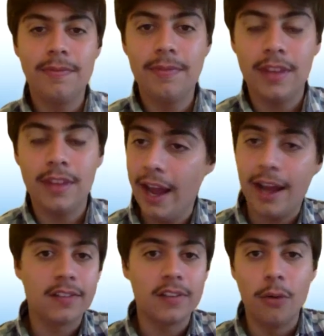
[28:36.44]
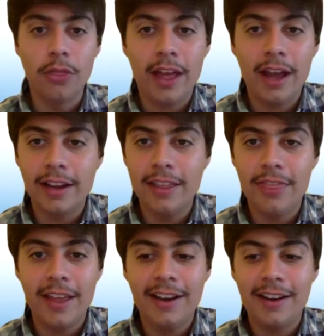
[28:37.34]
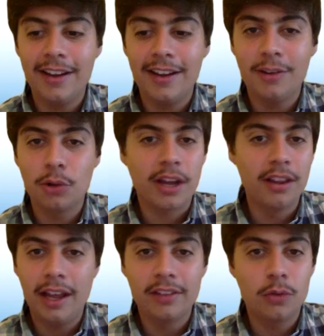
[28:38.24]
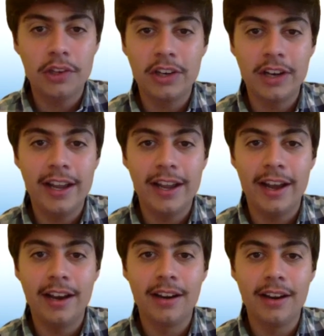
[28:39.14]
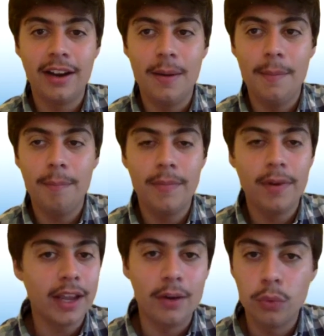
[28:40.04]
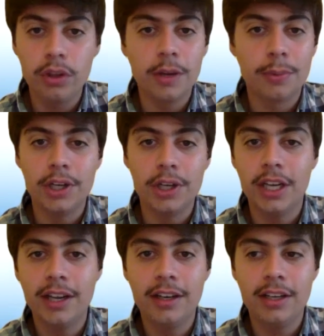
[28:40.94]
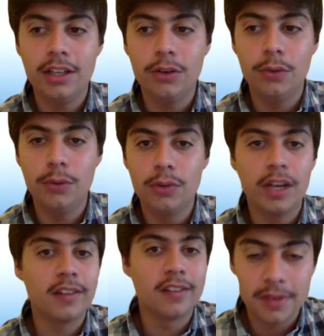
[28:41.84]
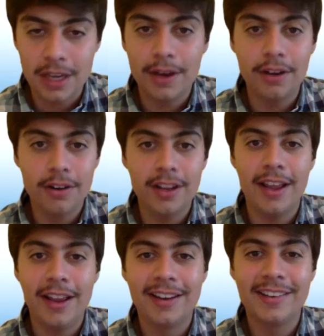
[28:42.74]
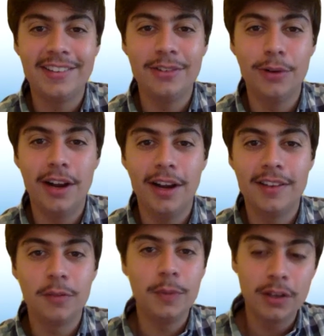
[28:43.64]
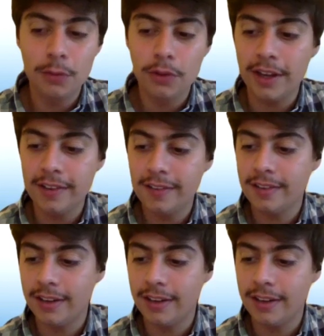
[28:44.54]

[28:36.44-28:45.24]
Yeah, so that again, that was kind of the last question I had. Again, really appreciate you taking some time out of your day to speak with us.